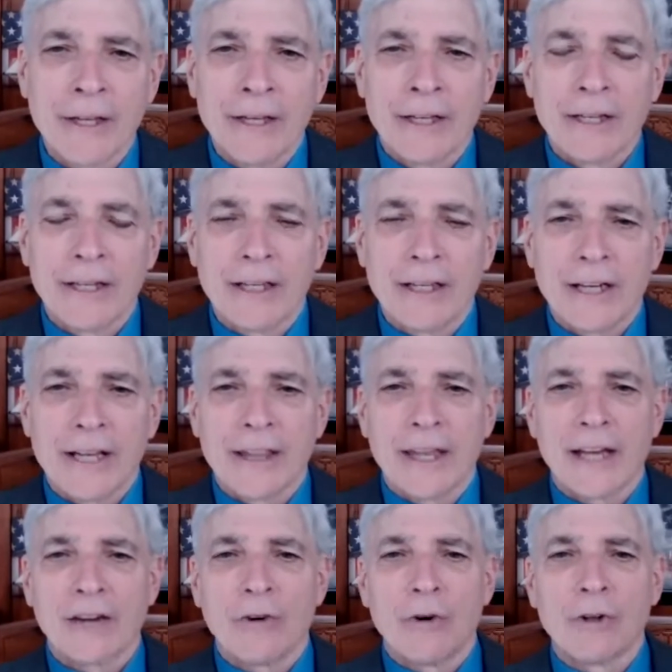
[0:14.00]
and I
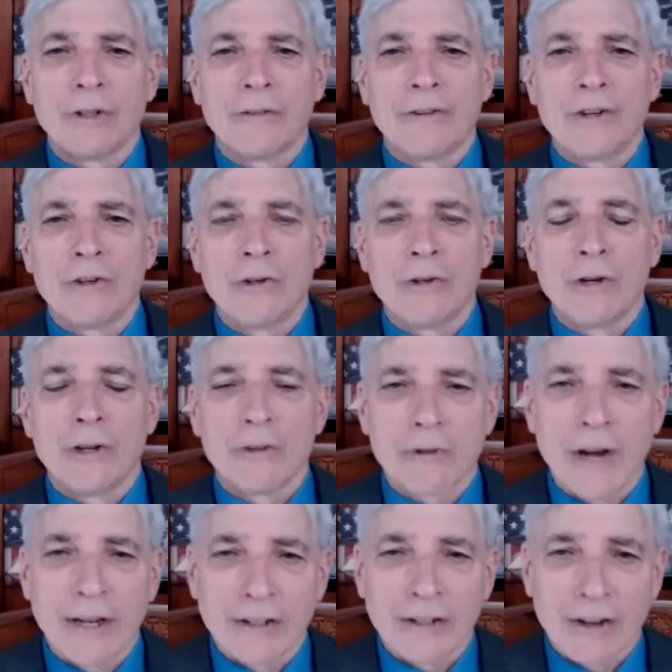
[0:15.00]
thank all of you
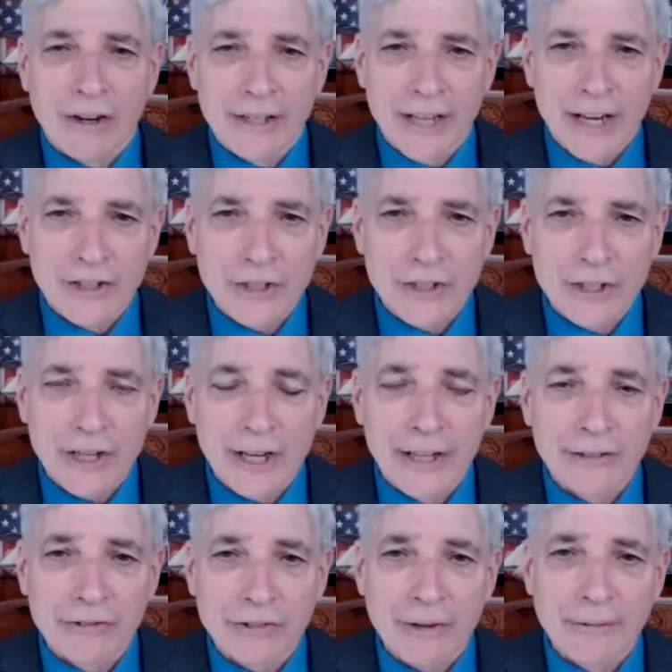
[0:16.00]
throughout our nation
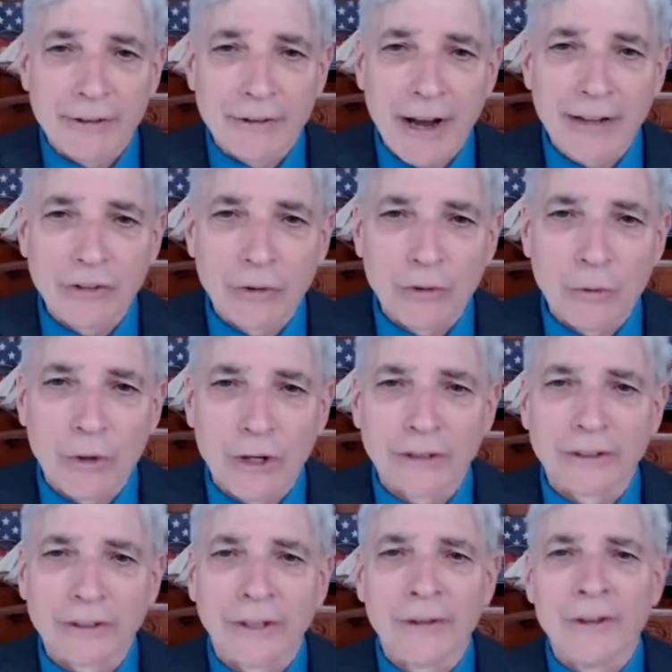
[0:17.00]
and from around the
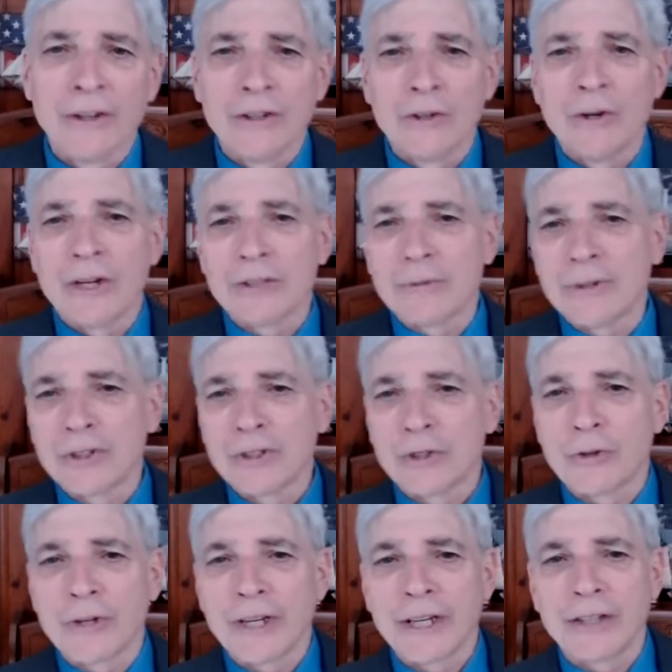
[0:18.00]
world who has been
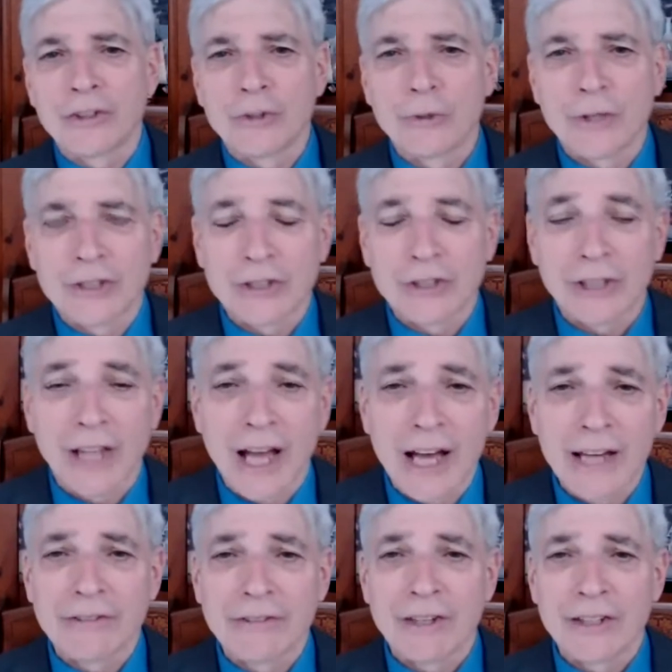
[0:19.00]
tuning in to us
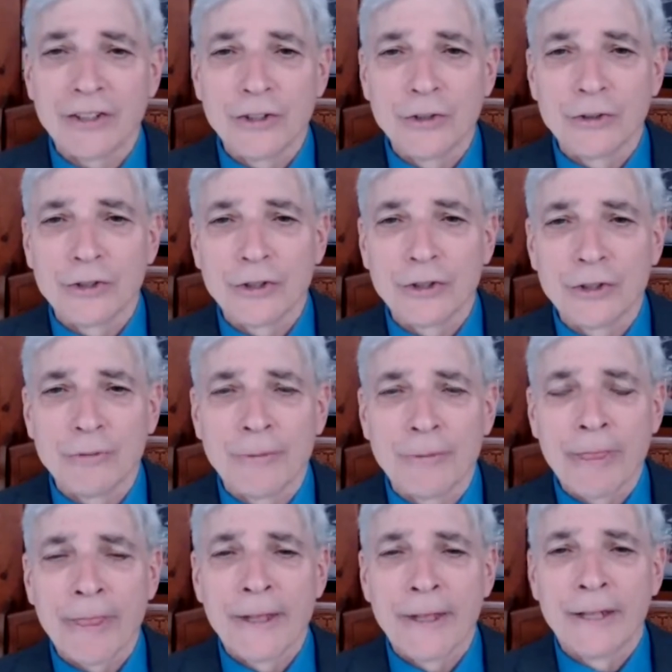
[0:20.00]
live on YouTube,
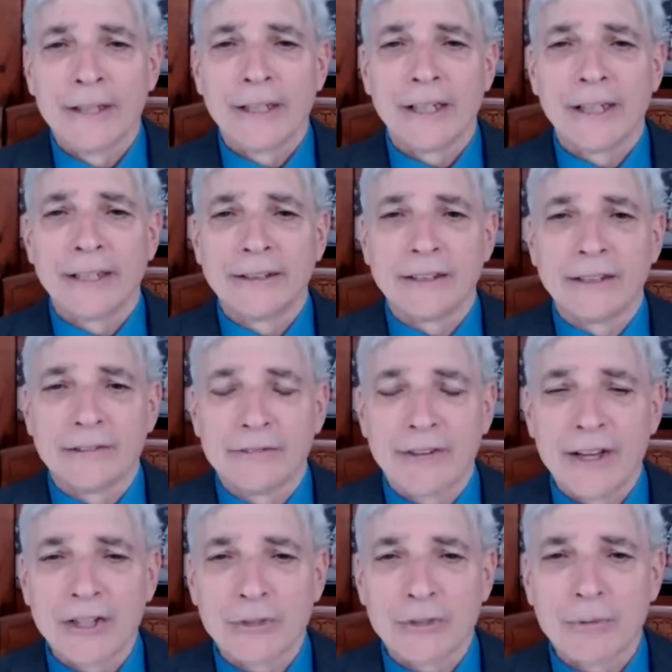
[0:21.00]
on
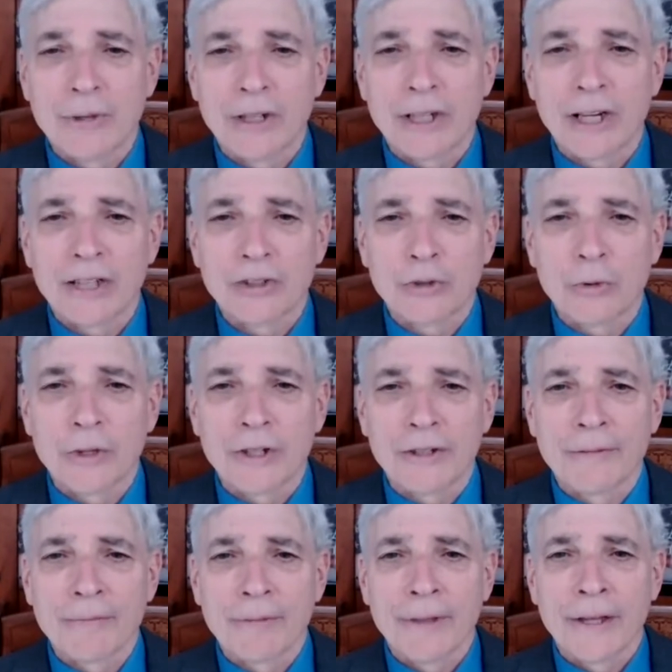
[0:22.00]
Facebook, on
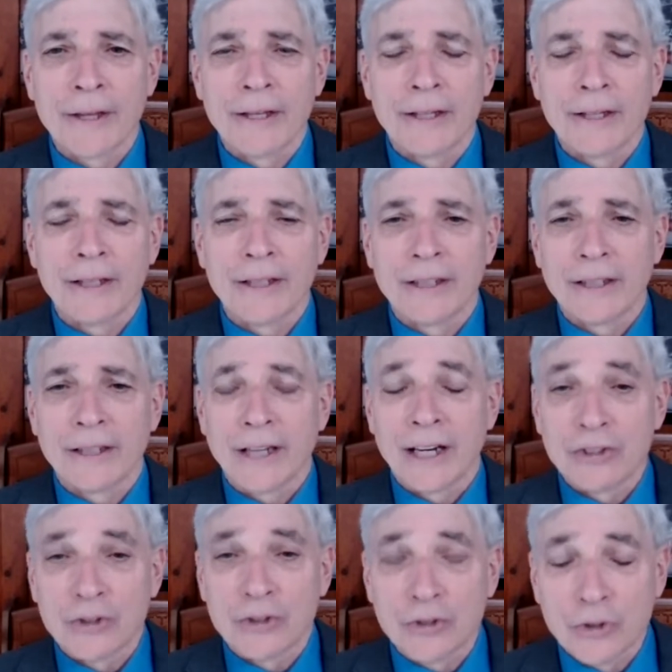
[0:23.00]
Twitter,
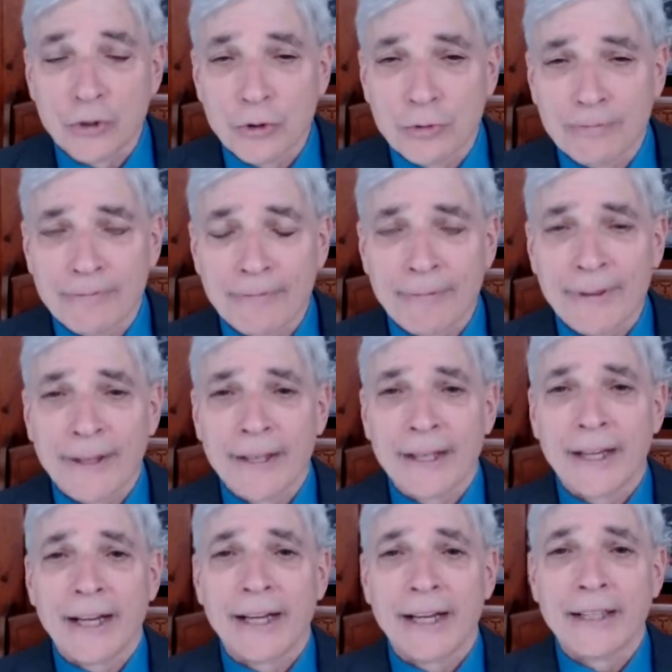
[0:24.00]
on Zoom,
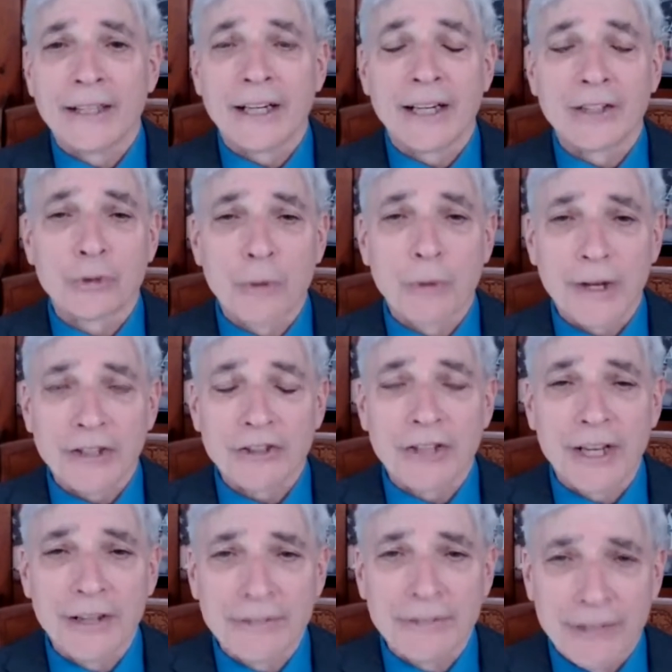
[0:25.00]
and on Twix
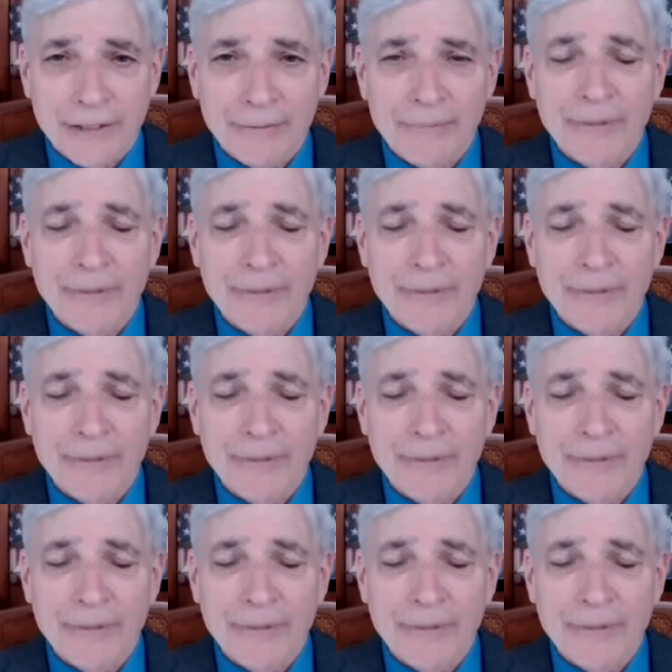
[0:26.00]
TV.